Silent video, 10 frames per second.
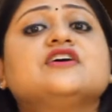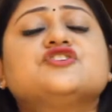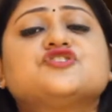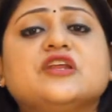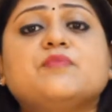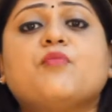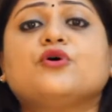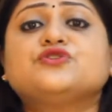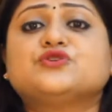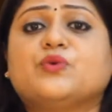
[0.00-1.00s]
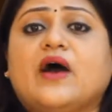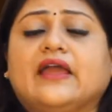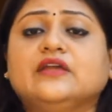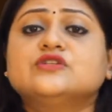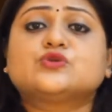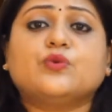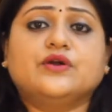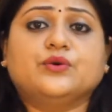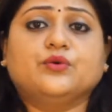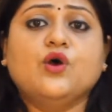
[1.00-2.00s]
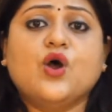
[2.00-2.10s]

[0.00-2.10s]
Sri Poshuvai Swaru